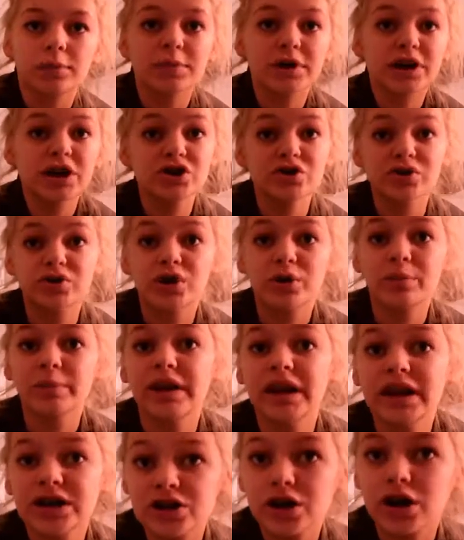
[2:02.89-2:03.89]
I'm gonna do a little
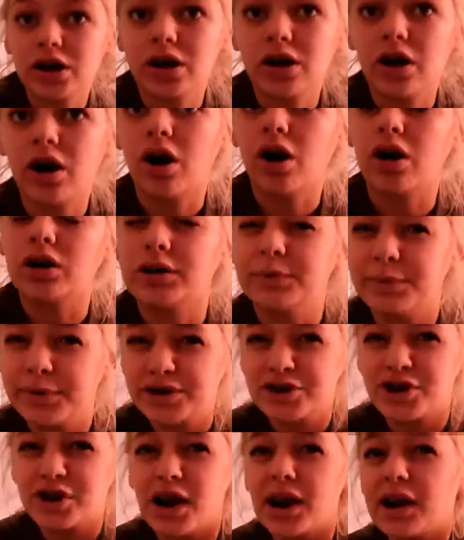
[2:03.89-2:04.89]
mini Target haul. Let me
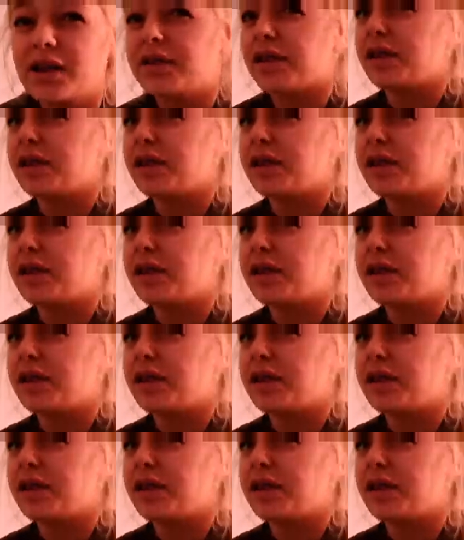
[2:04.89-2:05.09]
turn on a